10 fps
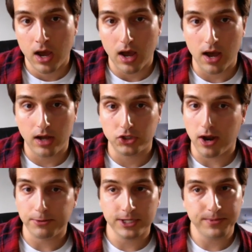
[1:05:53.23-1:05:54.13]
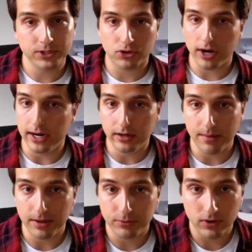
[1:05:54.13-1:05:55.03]
Uh, drop shipping's great. I
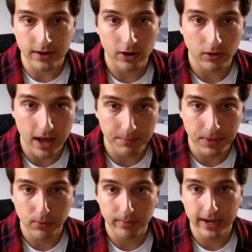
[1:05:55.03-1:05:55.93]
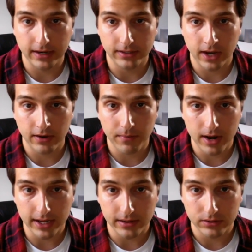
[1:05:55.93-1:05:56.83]
mean, there, I know a lot of people making a ton of
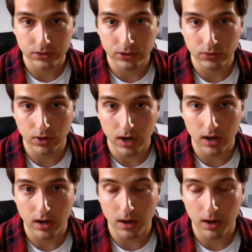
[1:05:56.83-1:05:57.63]
money to uh,